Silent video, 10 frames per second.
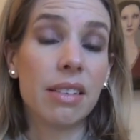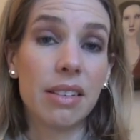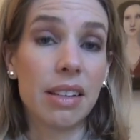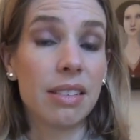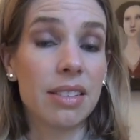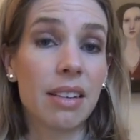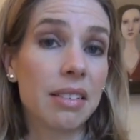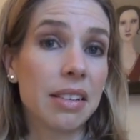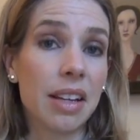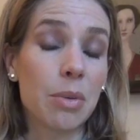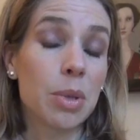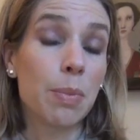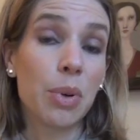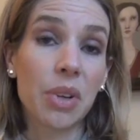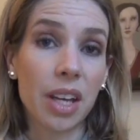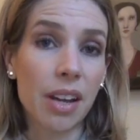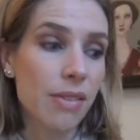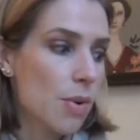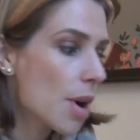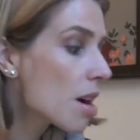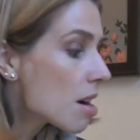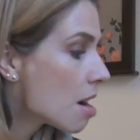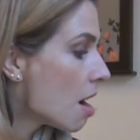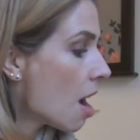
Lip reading: then suddenly I was puking everywhere